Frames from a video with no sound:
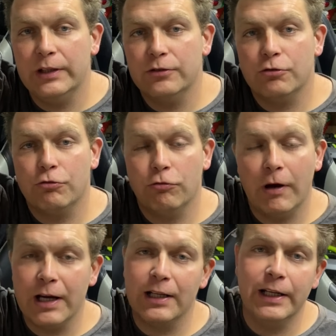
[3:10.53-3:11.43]
It's
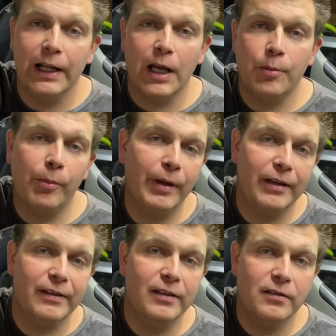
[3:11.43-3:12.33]
great cleaning
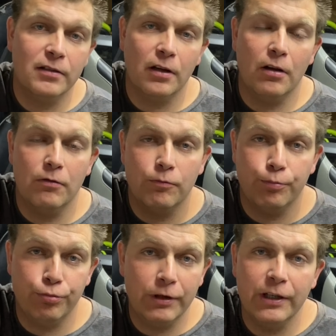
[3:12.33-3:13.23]
capabilities,
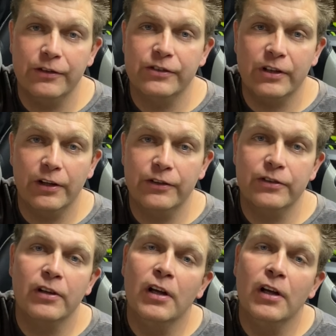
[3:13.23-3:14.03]
brilliant suds.